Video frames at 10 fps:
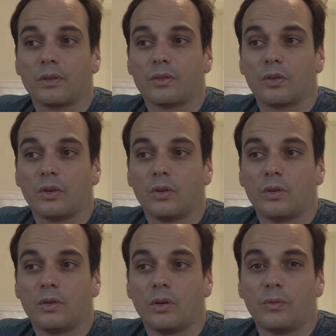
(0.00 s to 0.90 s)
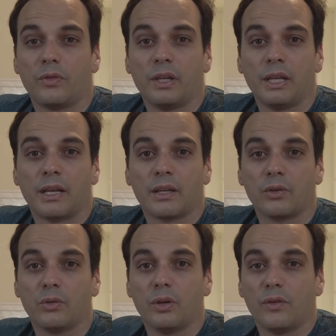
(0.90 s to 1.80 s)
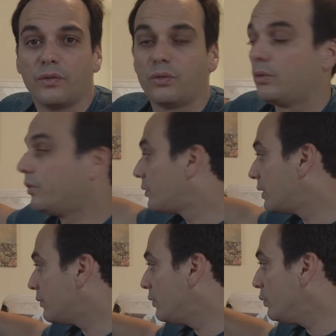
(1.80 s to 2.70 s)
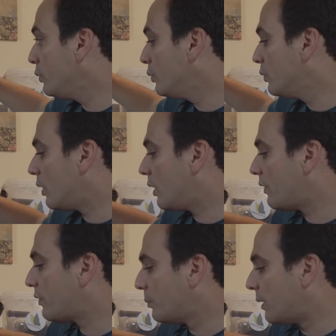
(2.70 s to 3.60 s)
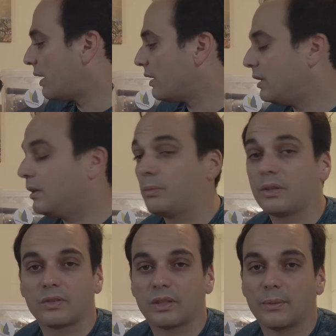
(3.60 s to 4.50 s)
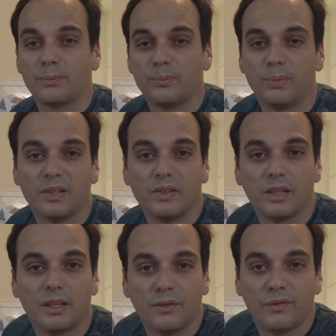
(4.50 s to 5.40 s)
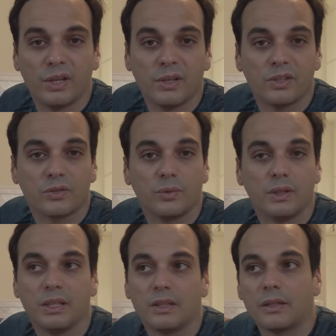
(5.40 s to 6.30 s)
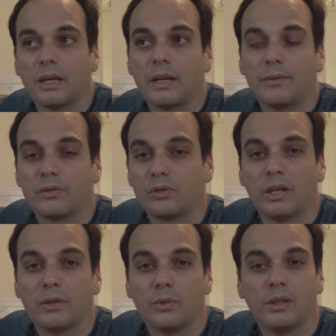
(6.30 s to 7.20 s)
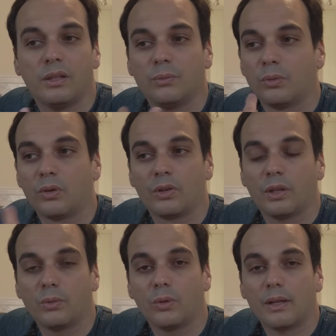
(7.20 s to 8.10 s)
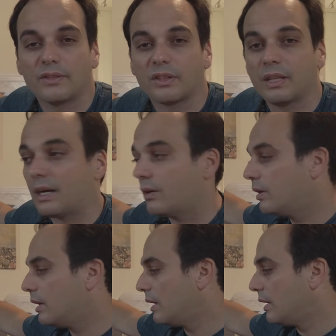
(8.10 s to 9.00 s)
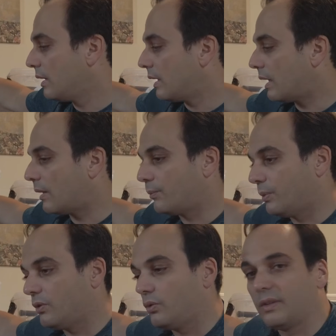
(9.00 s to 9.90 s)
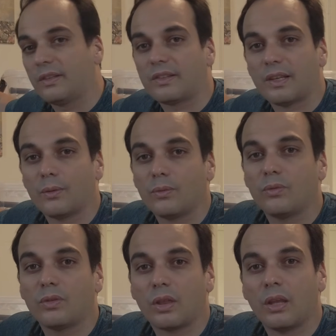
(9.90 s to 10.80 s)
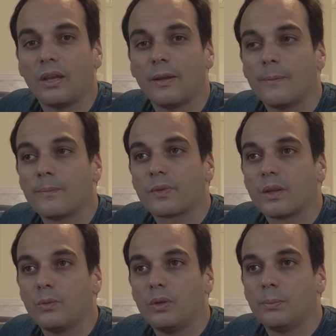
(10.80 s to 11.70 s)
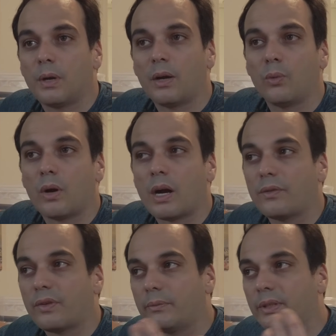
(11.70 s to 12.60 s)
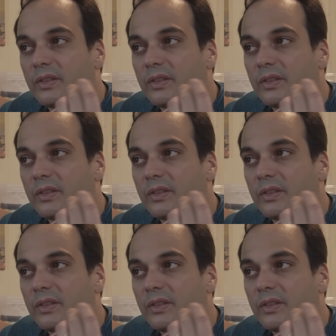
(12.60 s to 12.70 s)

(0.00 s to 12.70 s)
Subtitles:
So hopefully I can do a full review of my gear, because I basically finished with it. I have trained with it more than once now. I'll be doing the same thing with my wife.